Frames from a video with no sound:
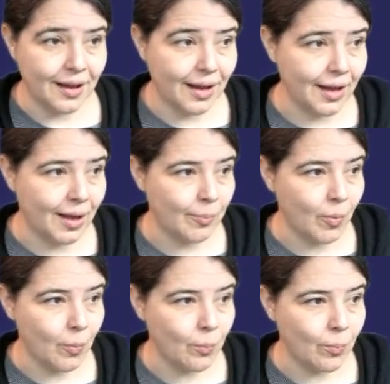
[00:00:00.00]
Um,
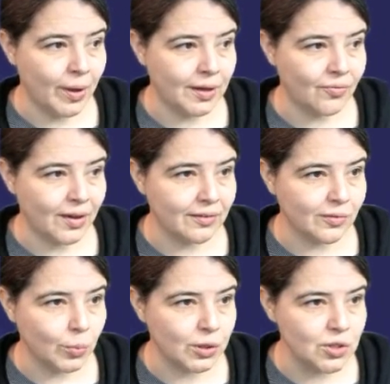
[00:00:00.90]
but if I
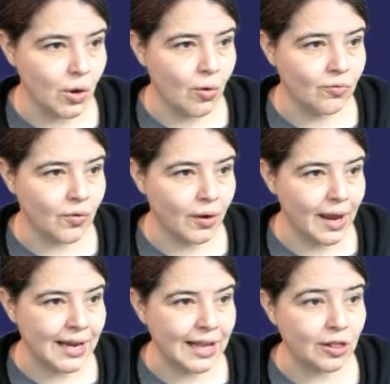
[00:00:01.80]
switch over
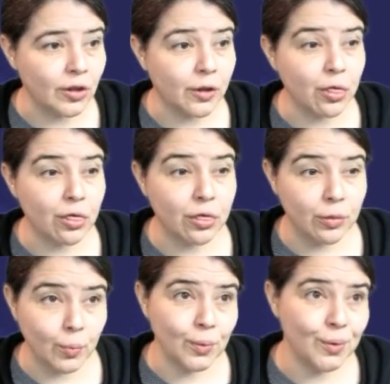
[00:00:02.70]
and I look
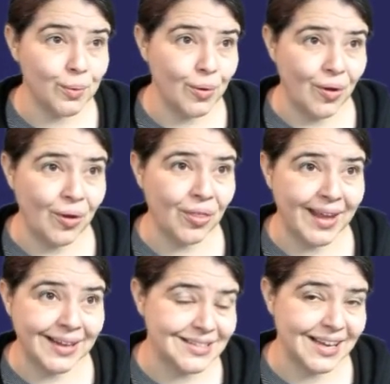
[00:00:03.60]
through all
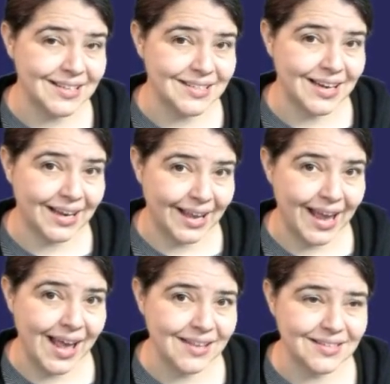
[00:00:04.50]
that dust and
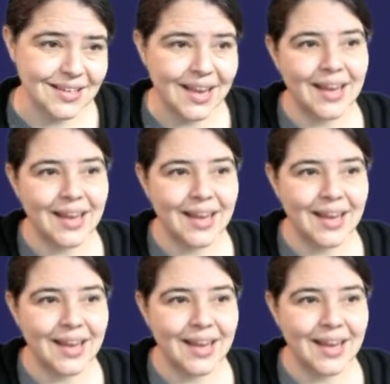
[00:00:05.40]
gas,